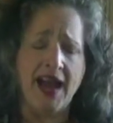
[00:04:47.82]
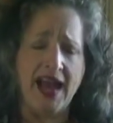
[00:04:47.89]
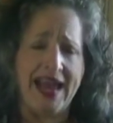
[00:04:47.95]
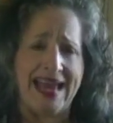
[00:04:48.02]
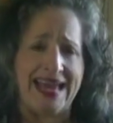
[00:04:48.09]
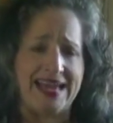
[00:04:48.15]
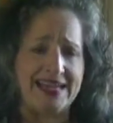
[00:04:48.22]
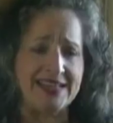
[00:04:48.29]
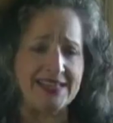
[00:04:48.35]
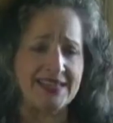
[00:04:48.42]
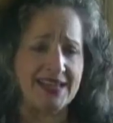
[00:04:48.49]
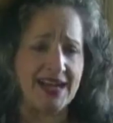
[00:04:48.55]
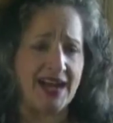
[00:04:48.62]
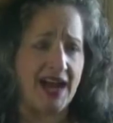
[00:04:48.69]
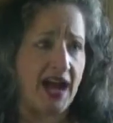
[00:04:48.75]
And
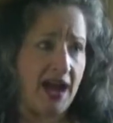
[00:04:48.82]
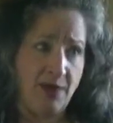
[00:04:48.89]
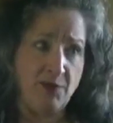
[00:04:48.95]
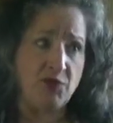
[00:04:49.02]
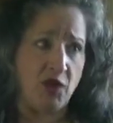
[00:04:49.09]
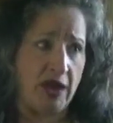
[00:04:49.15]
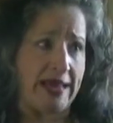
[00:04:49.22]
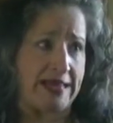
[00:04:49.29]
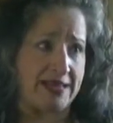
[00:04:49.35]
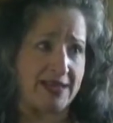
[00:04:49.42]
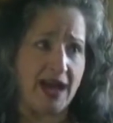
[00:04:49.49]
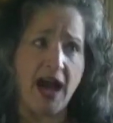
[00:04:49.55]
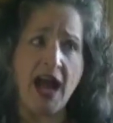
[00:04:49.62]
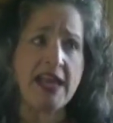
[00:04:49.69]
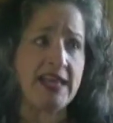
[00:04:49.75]
I'm right,
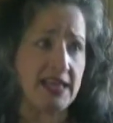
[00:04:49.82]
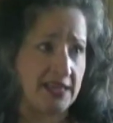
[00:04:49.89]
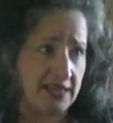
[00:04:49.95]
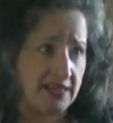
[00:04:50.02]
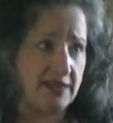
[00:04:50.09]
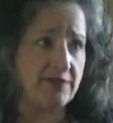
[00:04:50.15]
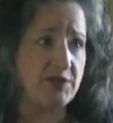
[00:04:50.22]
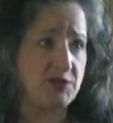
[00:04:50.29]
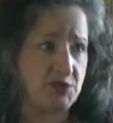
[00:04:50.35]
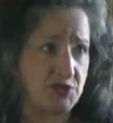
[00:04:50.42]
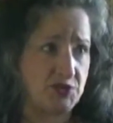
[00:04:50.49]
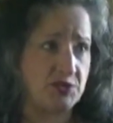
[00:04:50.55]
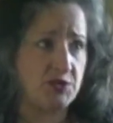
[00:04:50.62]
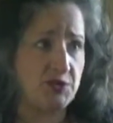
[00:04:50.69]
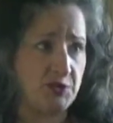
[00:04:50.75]
I can give you
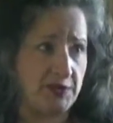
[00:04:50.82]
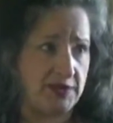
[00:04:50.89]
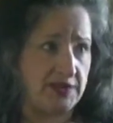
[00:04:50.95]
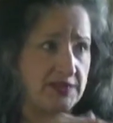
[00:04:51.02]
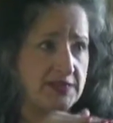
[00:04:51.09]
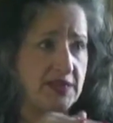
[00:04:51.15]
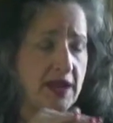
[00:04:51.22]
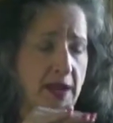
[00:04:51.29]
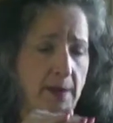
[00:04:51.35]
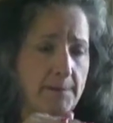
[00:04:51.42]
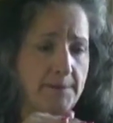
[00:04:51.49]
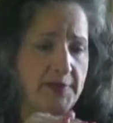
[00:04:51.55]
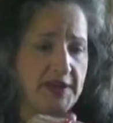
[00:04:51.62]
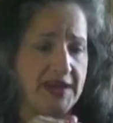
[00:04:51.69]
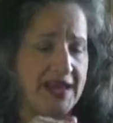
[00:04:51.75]
stories.
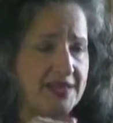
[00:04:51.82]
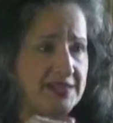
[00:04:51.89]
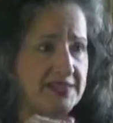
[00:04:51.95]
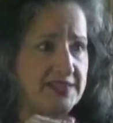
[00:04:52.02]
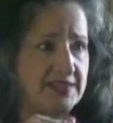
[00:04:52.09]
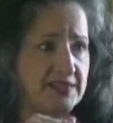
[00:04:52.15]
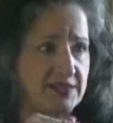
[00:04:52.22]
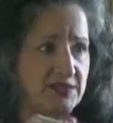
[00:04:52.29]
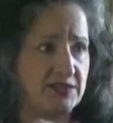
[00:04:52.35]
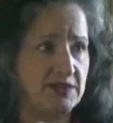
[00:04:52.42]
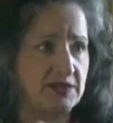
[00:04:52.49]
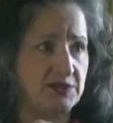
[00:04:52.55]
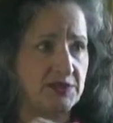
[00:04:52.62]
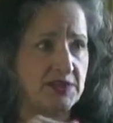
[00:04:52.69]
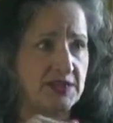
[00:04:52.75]
But as an
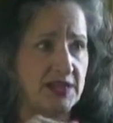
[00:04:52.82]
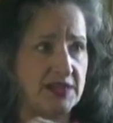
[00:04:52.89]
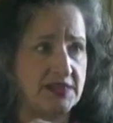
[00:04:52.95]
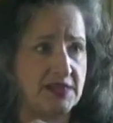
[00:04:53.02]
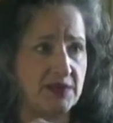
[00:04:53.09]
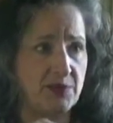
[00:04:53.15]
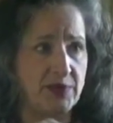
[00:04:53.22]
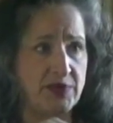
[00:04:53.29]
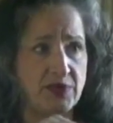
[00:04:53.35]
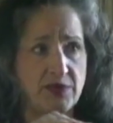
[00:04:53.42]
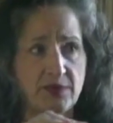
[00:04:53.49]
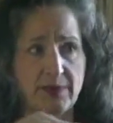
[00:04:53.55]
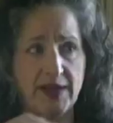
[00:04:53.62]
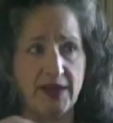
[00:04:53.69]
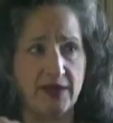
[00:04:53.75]
adult, and as I went through
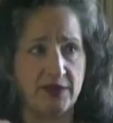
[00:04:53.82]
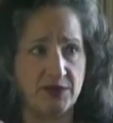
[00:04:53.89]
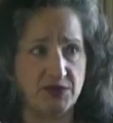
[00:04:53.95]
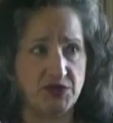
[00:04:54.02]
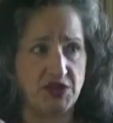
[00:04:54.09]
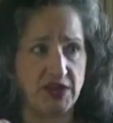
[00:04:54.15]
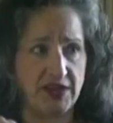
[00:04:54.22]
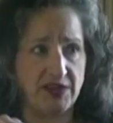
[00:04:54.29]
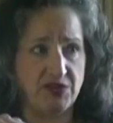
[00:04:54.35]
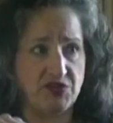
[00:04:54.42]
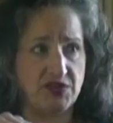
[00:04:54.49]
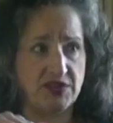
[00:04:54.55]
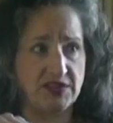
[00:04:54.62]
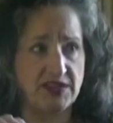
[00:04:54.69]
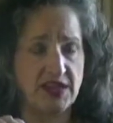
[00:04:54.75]
my own
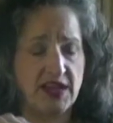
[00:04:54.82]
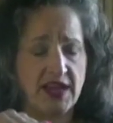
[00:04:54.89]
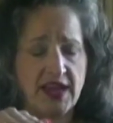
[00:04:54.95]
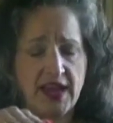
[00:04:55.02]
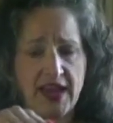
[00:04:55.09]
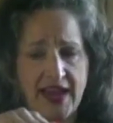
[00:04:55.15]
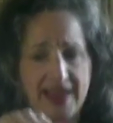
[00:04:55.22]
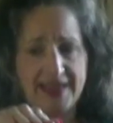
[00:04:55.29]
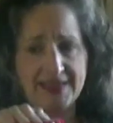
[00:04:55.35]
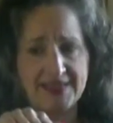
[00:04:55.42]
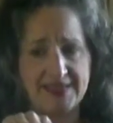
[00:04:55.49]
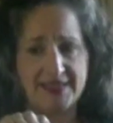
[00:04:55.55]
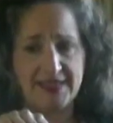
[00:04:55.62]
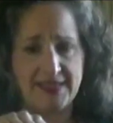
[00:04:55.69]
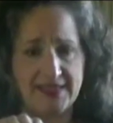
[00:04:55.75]
changes and
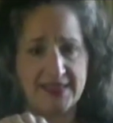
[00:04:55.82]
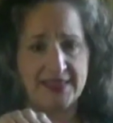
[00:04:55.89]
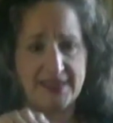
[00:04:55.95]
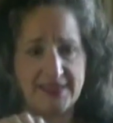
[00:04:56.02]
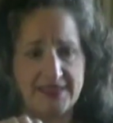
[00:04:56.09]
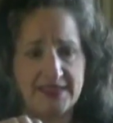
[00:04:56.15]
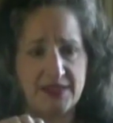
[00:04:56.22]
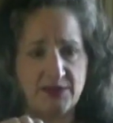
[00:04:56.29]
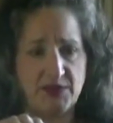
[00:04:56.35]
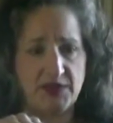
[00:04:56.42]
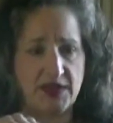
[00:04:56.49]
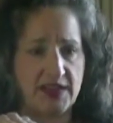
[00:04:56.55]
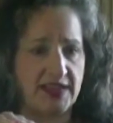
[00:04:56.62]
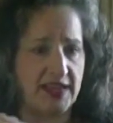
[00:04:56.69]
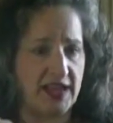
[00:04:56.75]
seeing things
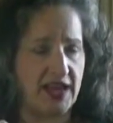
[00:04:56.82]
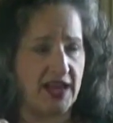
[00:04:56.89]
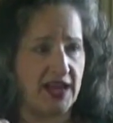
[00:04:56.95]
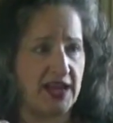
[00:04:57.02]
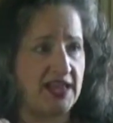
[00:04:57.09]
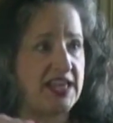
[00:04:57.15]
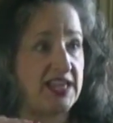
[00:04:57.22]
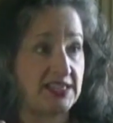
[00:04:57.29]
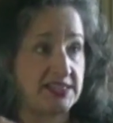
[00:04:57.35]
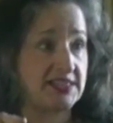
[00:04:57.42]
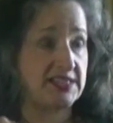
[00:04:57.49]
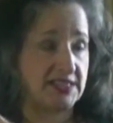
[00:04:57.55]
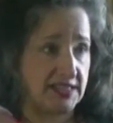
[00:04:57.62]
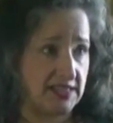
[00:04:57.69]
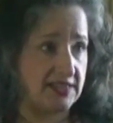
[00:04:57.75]
differently, he
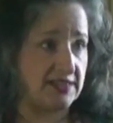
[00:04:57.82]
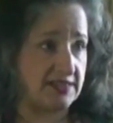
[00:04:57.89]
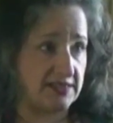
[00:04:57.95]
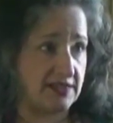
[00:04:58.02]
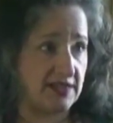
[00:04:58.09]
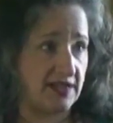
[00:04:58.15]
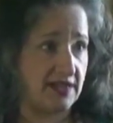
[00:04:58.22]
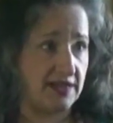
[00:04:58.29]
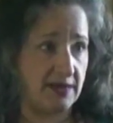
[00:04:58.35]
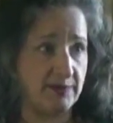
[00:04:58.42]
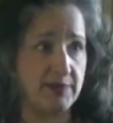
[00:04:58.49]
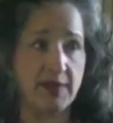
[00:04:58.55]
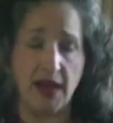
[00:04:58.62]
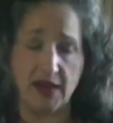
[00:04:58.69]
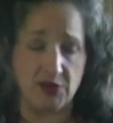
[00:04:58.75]
still is an
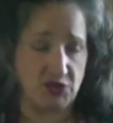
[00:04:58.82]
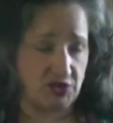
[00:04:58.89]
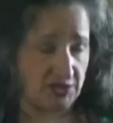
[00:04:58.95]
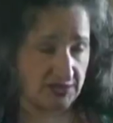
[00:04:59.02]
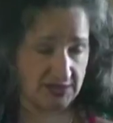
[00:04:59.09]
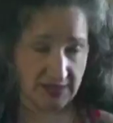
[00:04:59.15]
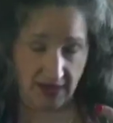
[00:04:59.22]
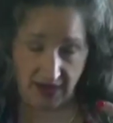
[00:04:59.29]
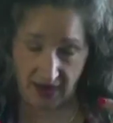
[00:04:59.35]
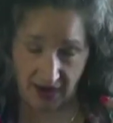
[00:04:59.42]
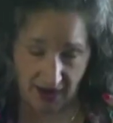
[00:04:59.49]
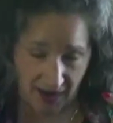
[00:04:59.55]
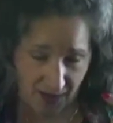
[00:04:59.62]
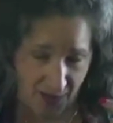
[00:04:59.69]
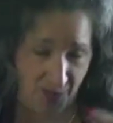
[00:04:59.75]
obnoxious
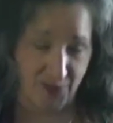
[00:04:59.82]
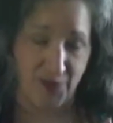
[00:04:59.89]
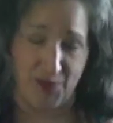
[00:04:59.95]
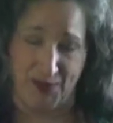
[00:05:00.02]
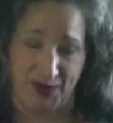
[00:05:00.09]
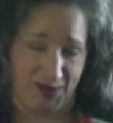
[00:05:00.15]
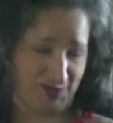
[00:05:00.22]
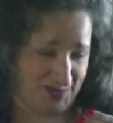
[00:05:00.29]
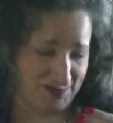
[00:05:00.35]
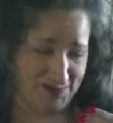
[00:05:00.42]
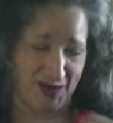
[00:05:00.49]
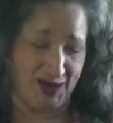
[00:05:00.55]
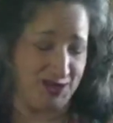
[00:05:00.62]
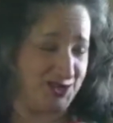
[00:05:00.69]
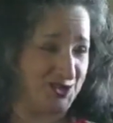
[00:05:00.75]
overbearing
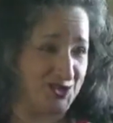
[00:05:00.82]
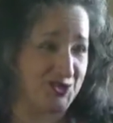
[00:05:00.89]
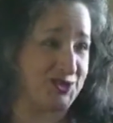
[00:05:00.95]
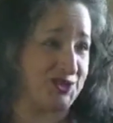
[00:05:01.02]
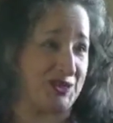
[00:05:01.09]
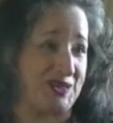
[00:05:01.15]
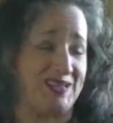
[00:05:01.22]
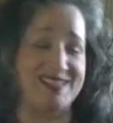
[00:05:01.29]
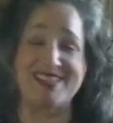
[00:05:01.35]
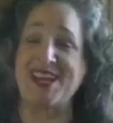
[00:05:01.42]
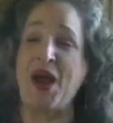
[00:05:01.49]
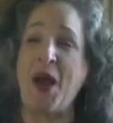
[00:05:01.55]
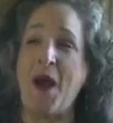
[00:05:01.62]
pain in the tuchus.